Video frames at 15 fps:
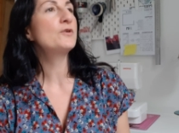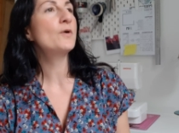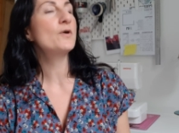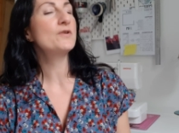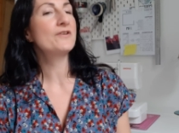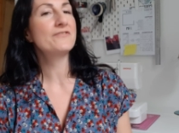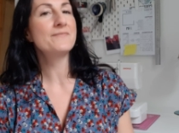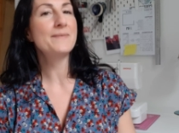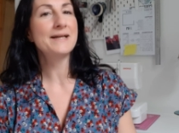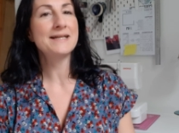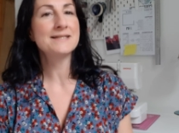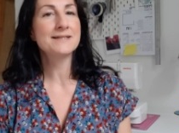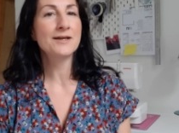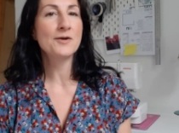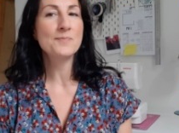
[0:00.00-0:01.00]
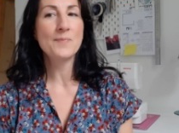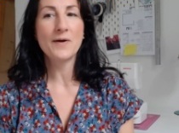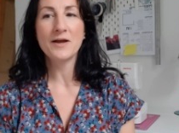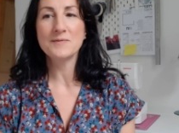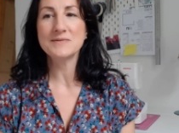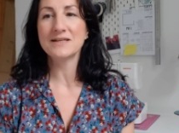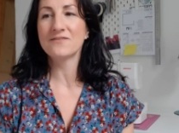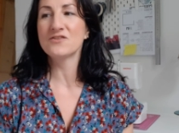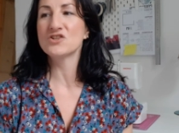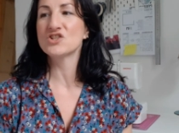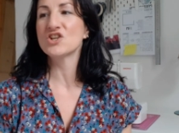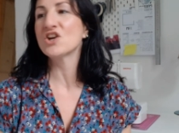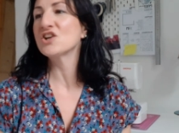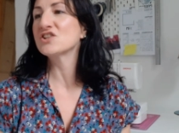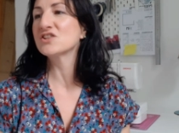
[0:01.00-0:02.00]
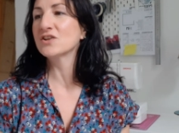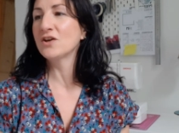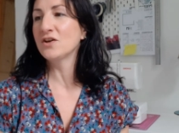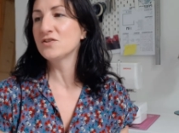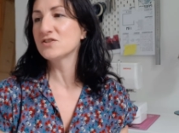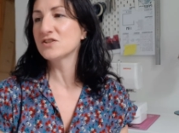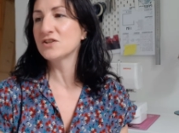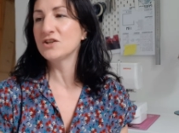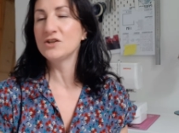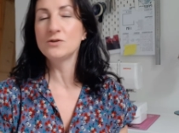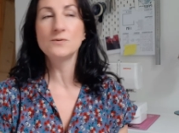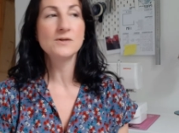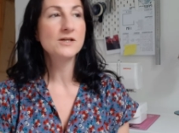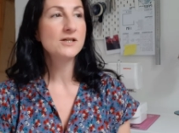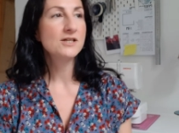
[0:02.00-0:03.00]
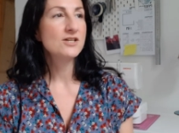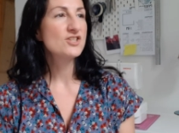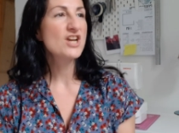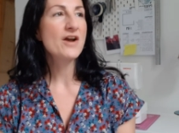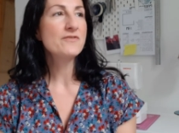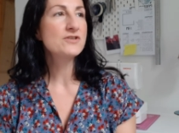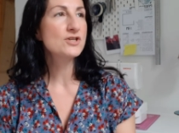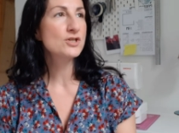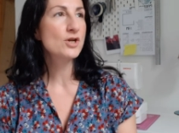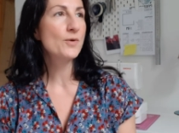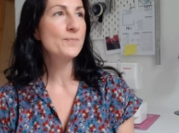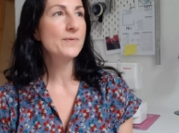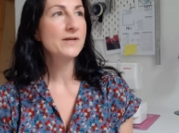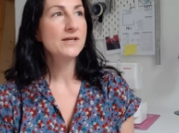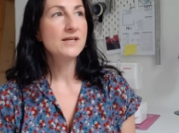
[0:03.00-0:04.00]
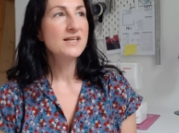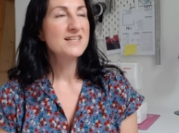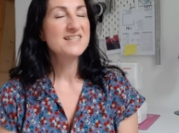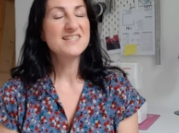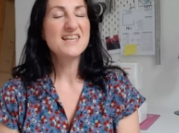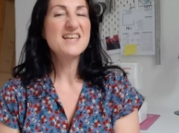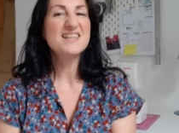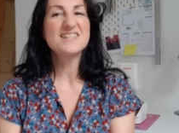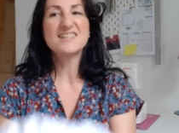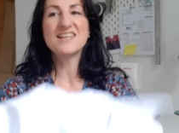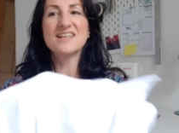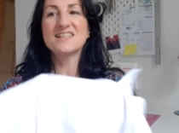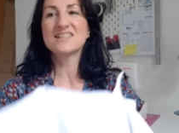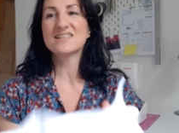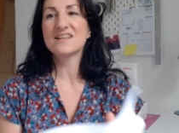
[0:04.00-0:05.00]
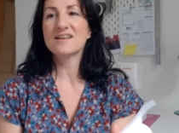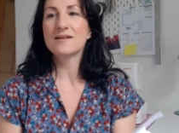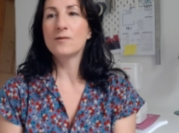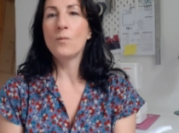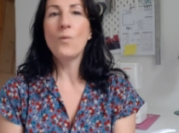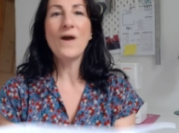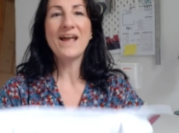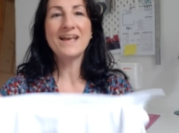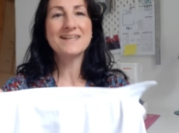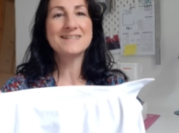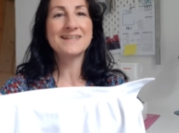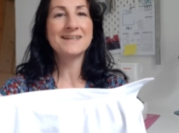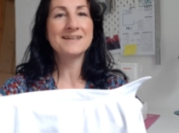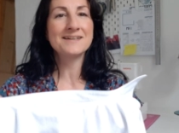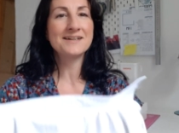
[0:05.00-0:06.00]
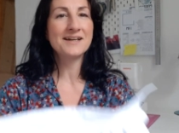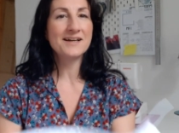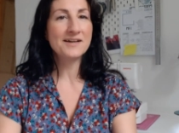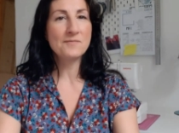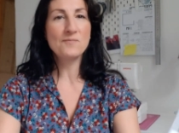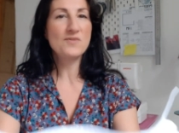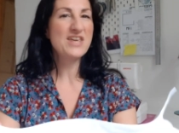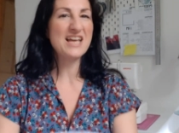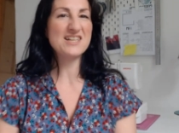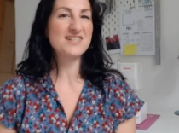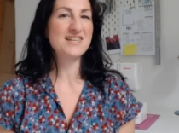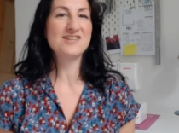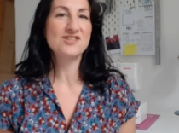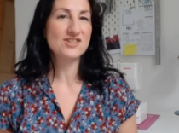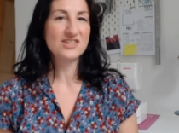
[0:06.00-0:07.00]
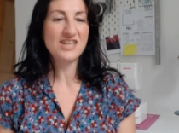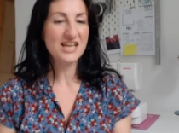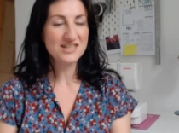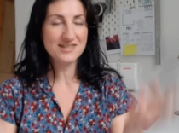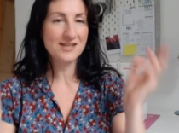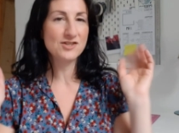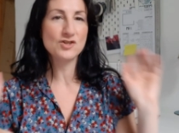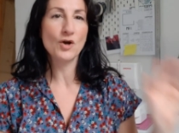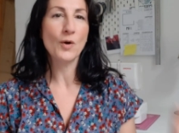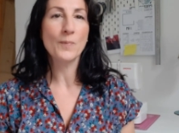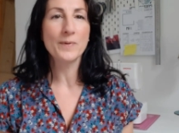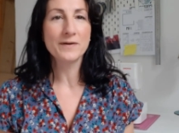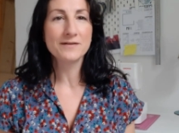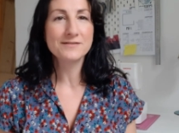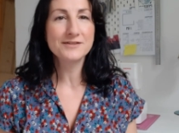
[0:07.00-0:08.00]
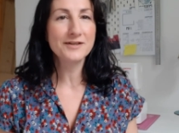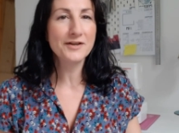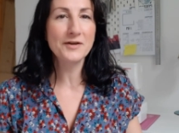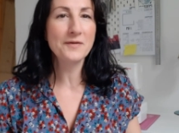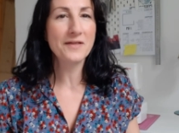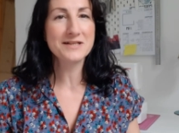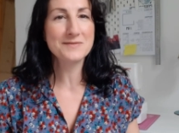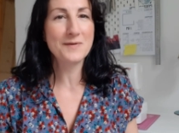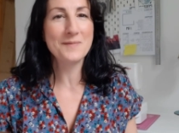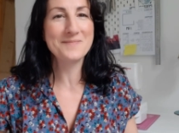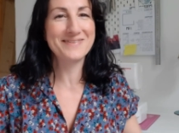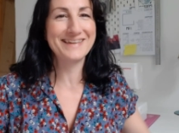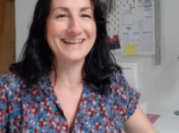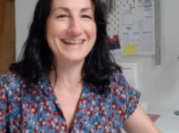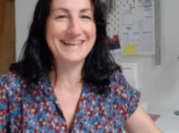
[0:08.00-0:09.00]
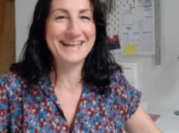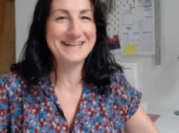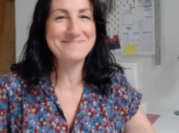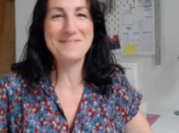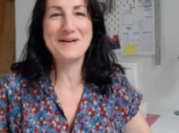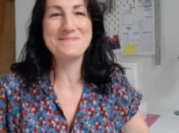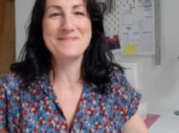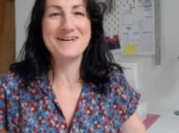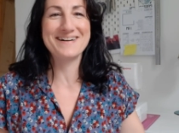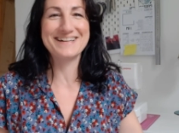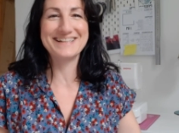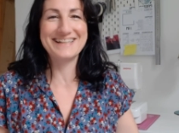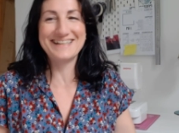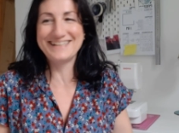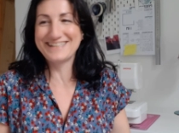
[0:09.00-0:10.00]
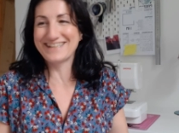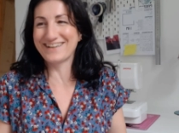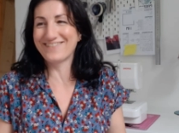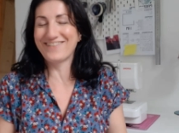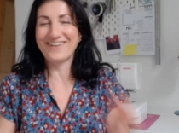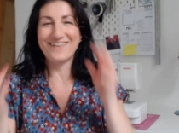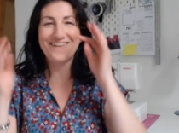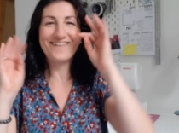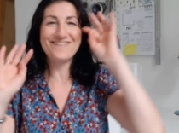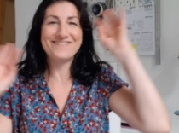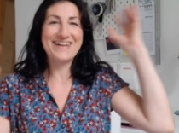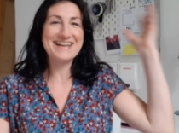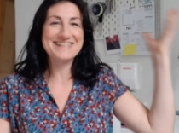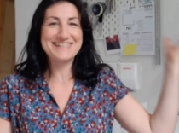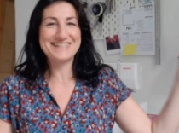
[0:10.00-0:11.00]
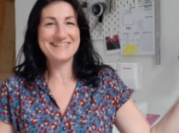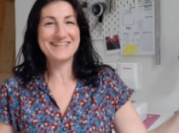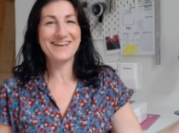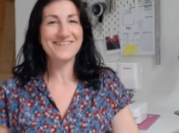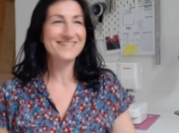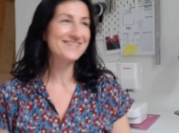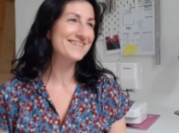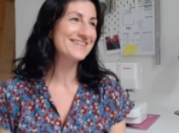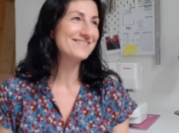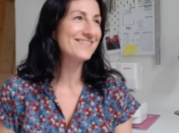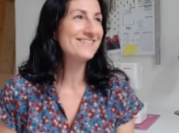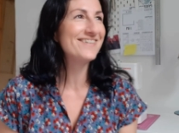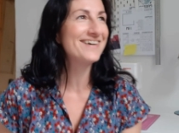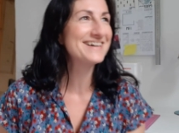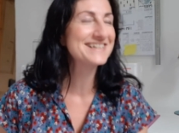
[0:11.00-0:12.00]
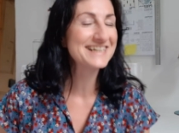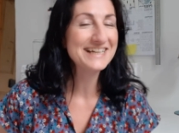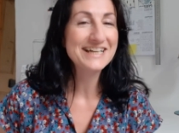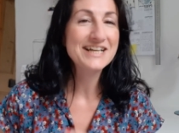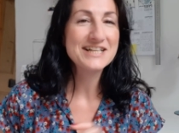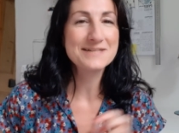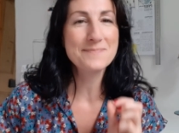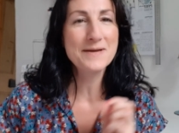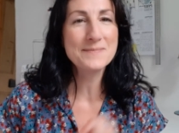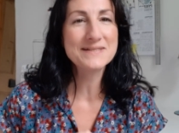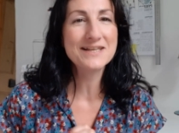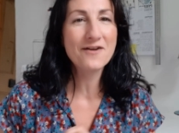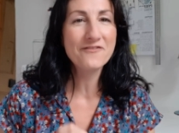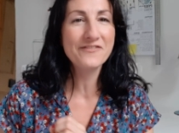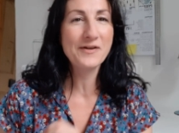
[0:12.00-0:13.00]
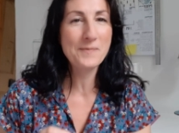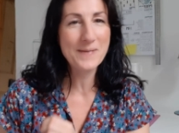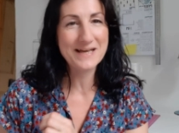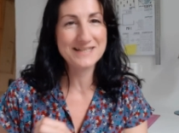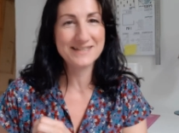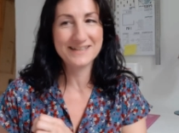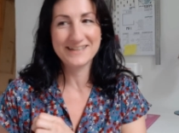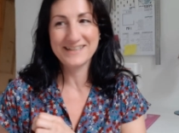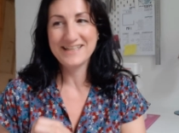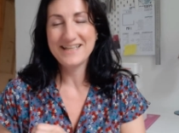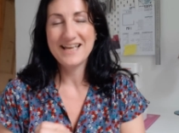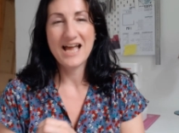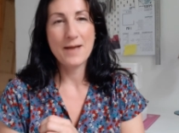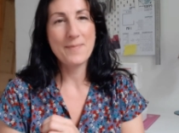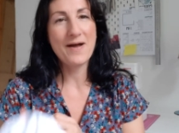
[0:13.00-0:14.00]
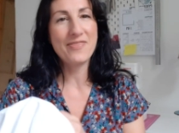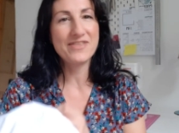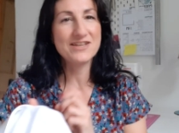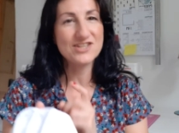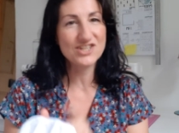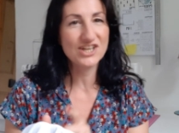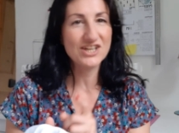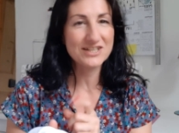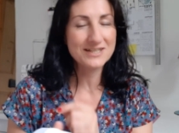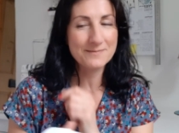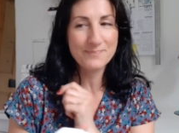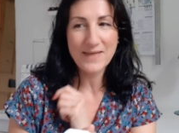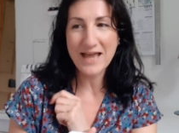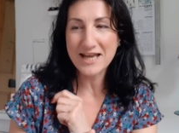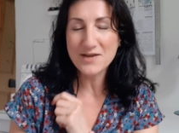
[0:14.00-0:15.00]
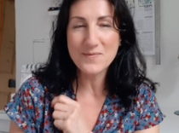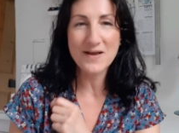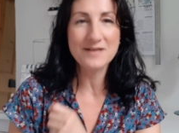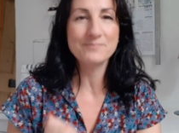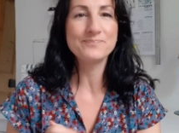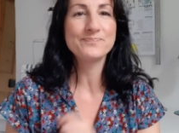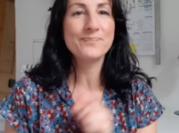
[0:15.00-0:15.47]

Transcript: got enough money to go and buy himself a shirt, so goes to charity shop, sees this, wears it, and gets the job. That's what I'm thinking in my mind. I've got a whole fantasy going on in my mind to make myself feel better about this shirt. Anyway,